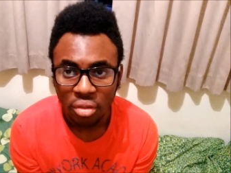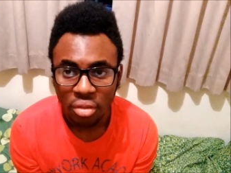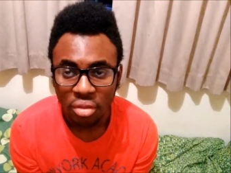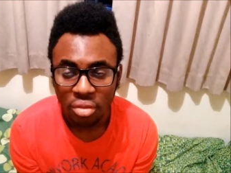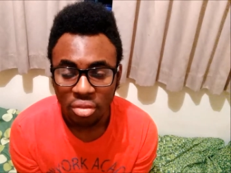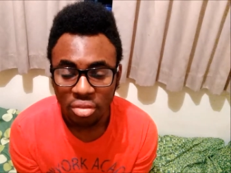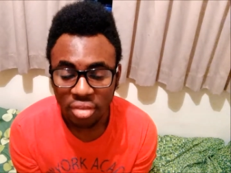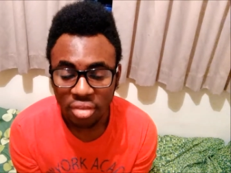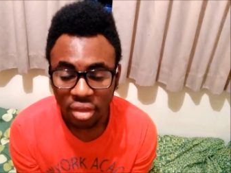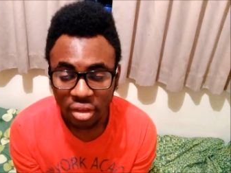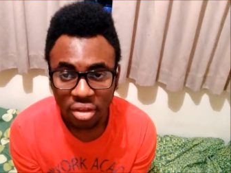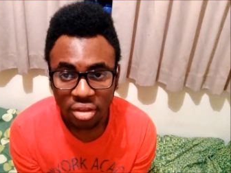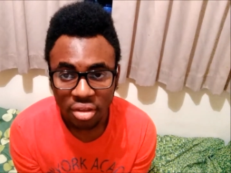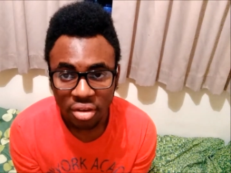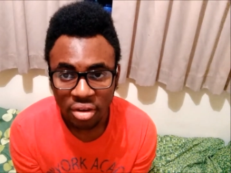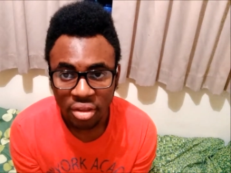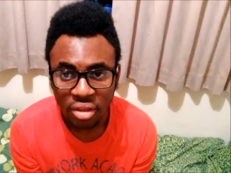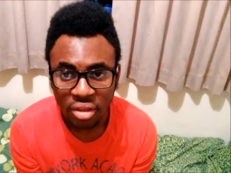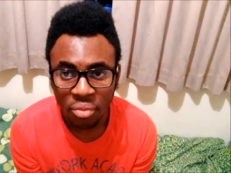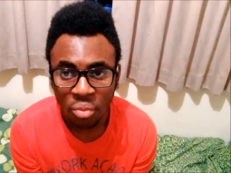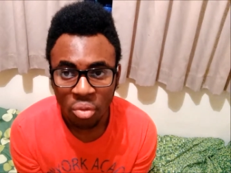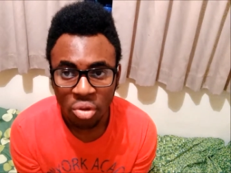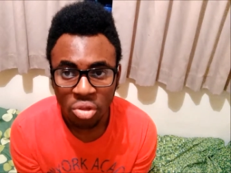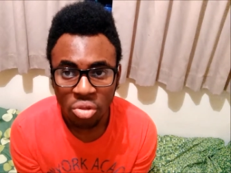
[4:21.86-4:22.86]

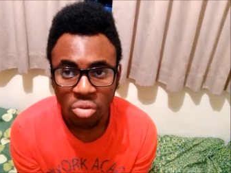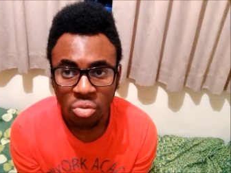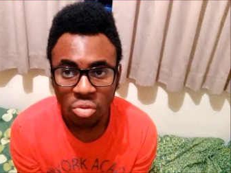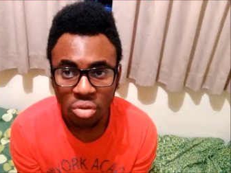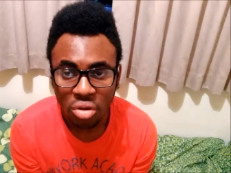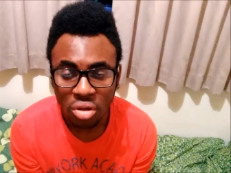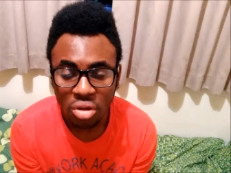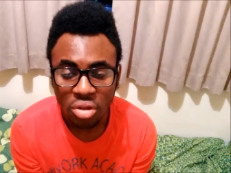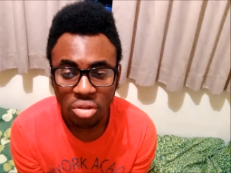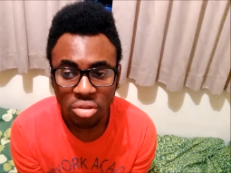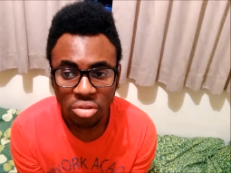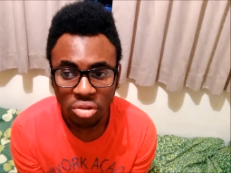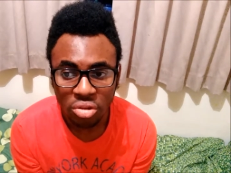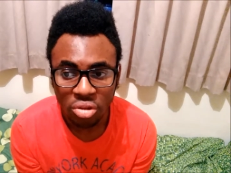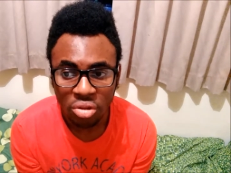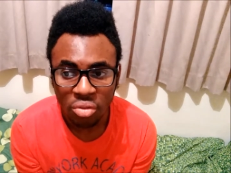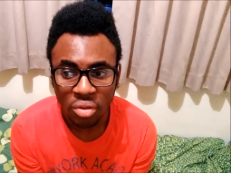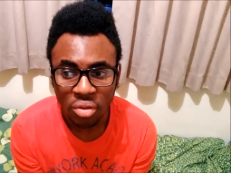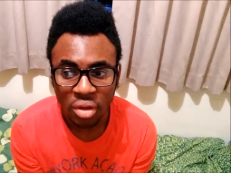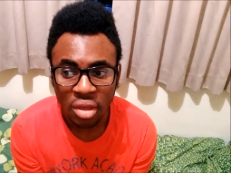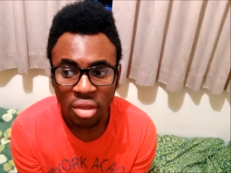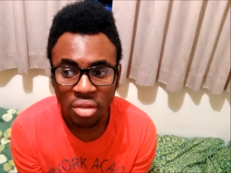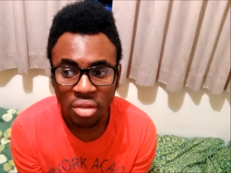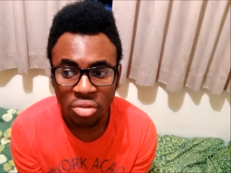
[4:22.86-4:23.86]
Secondly, what you could do
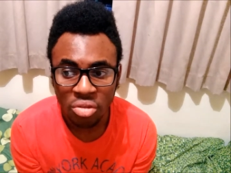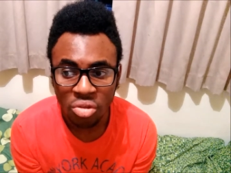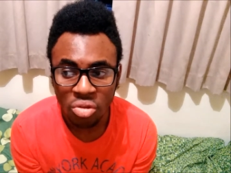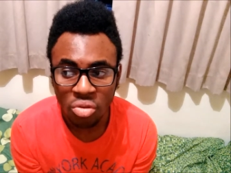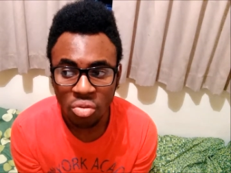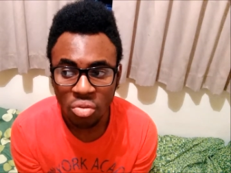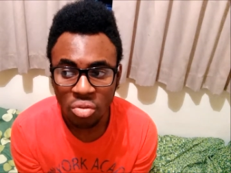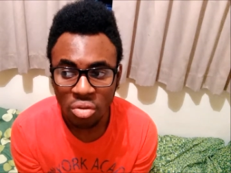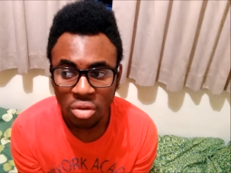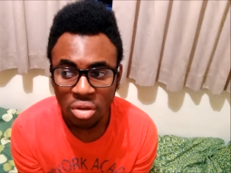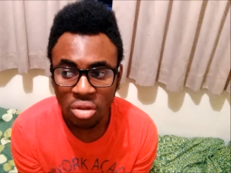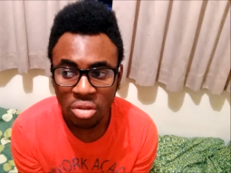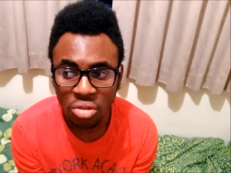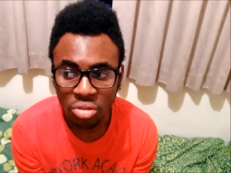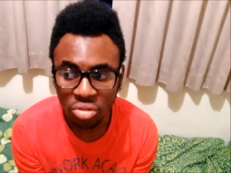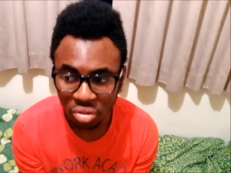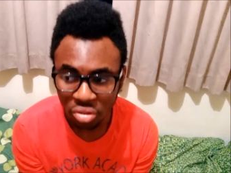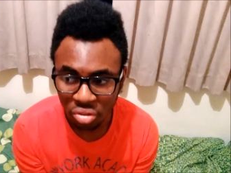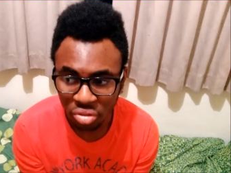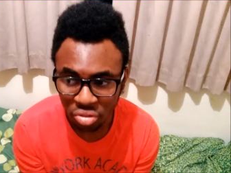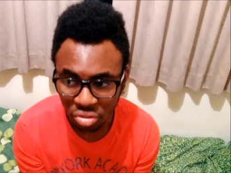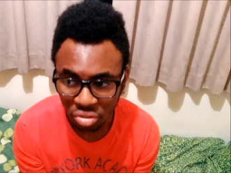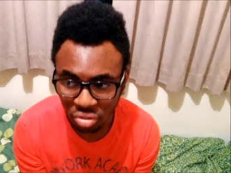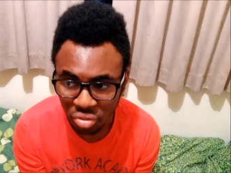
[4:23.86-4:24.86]
is you could
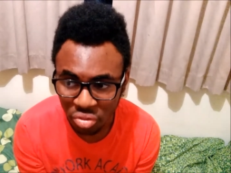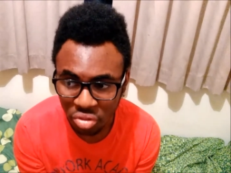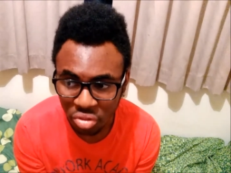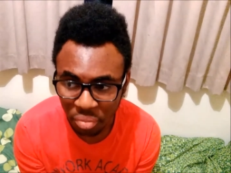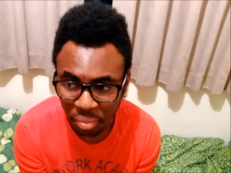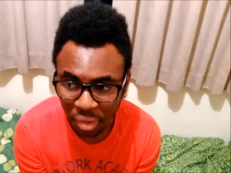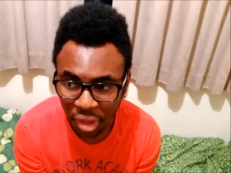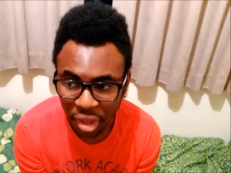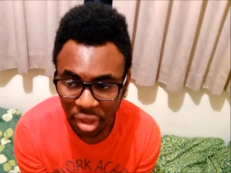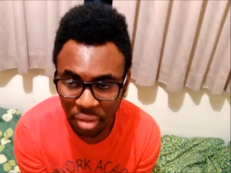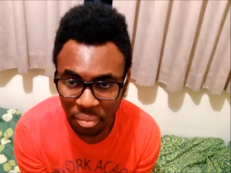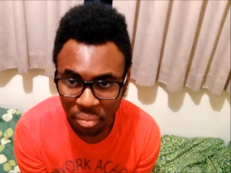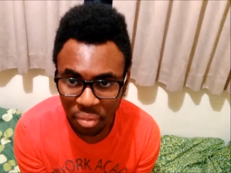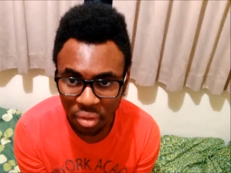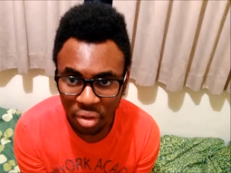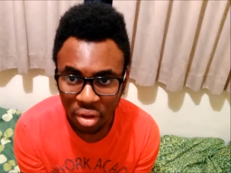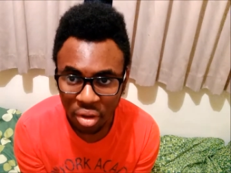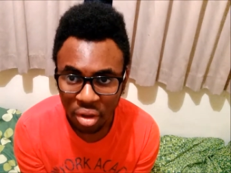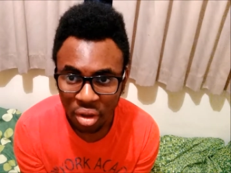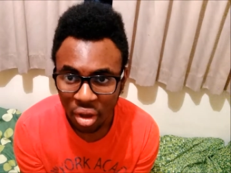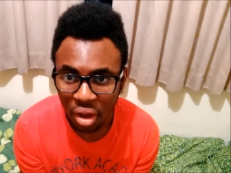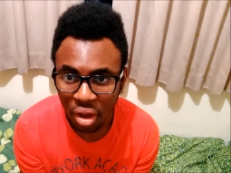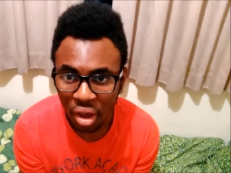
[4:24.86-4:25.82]
just do the paper